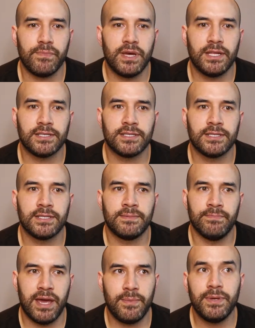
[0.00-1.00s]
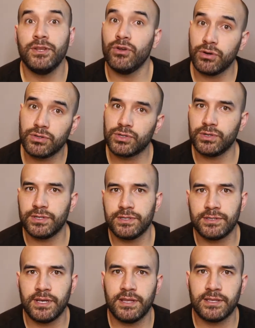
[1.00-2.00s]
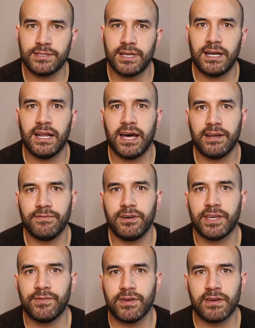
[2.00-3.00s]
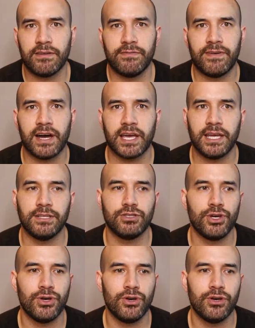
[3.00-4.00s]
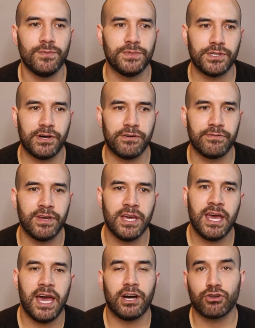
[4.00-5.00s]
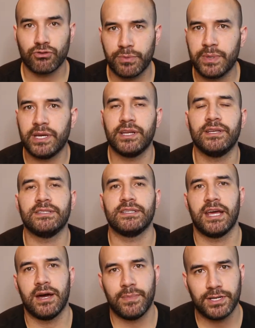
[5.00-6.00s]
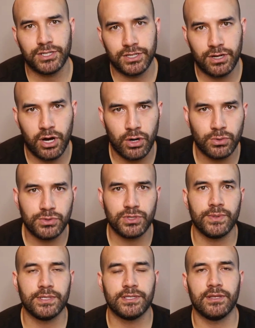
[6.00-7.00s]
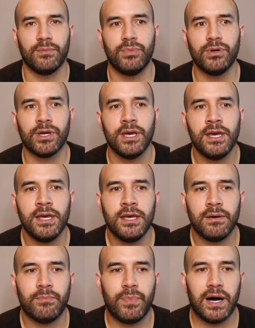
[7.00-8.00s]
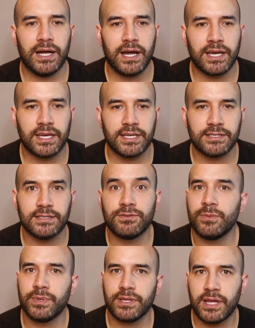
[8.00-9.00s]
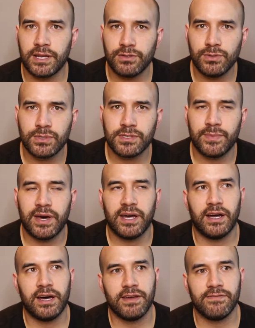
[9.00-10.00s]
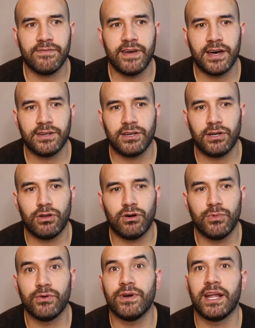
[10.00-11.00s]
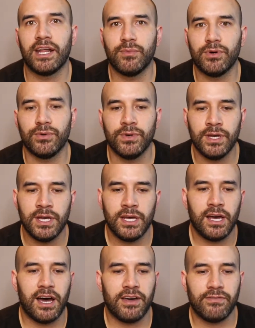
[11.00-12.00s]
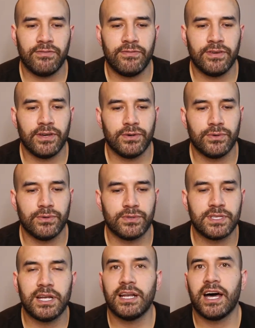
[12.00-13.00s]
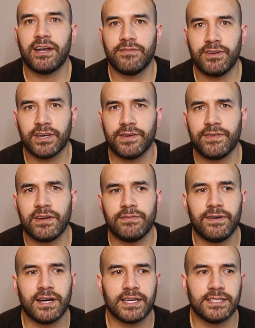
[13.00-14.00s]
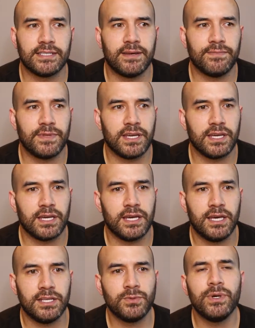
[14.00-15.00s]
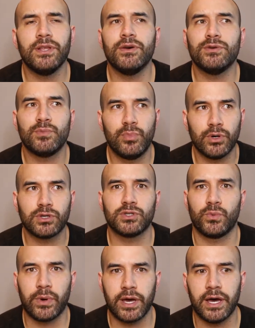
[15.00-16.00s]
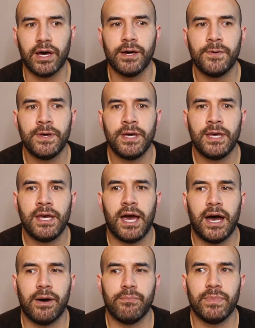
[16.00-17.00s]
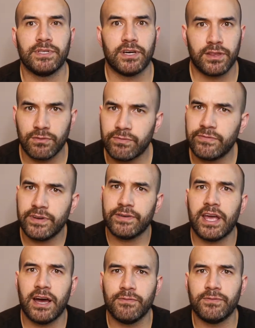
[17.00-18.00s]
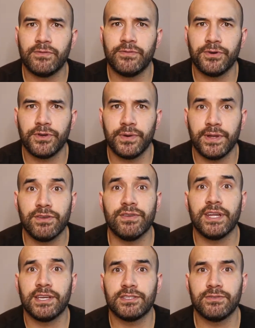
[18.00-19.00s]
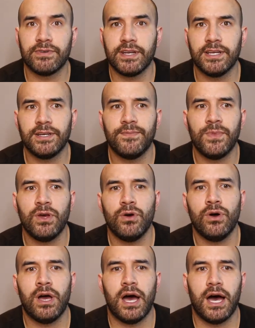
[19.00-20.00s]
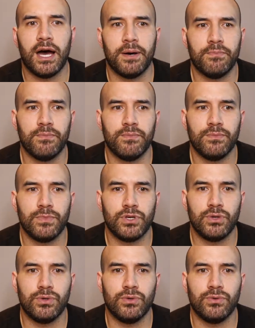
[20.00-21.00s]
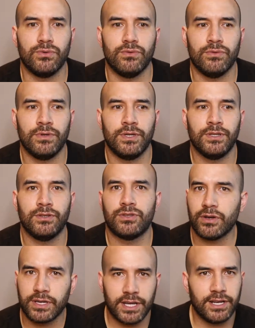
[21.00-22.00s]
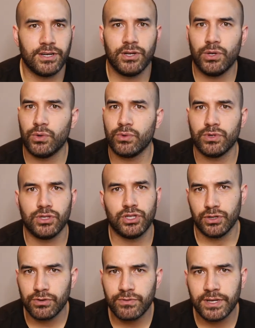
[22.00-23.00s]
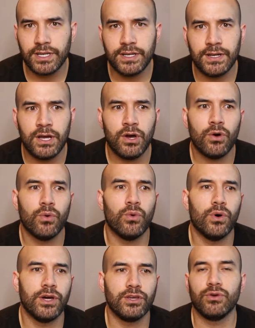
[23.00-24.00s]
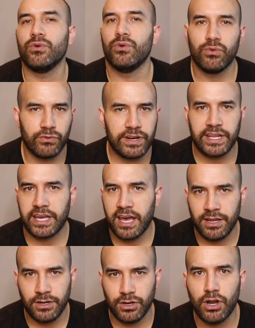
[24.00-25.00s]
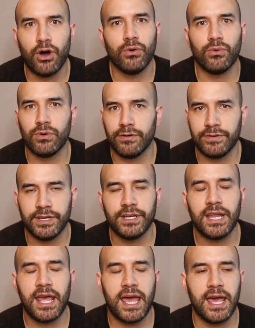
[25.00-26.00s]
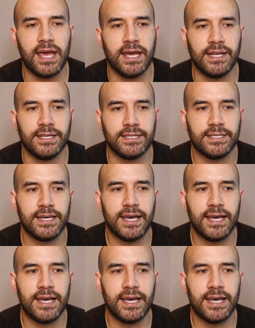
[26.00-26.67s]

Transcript: It's maybe not as good as The Subtle Art of Not Giving a Fuck in terms of how gripping it is and how much it holds you into the book, but I guess the topic that it talks about I found a lot more relatable. I feel Subtle Art of Not Giving a Fuck is something, it's one of those books where it's either very helpful for you and you need to read it, you don't get it at all, you shouldn't read it, or you already know all of it and